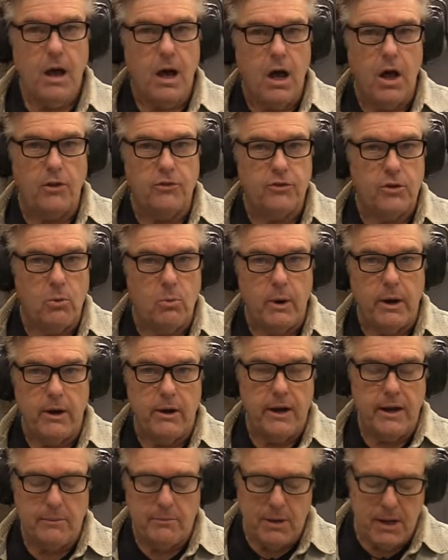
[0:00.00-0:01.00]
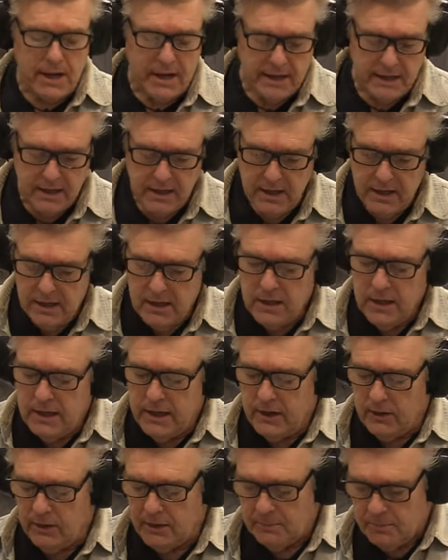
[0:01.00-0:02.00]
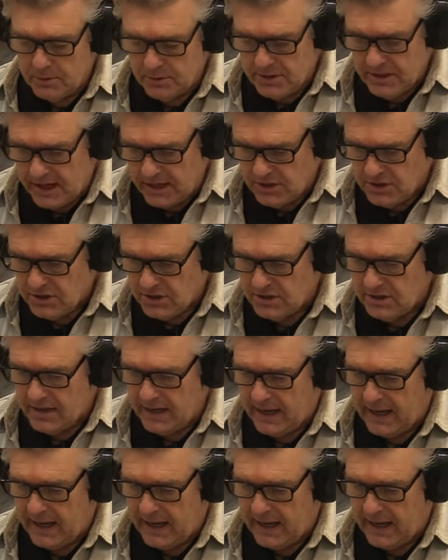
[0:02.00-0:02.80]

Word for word: Also wearing my hearing protection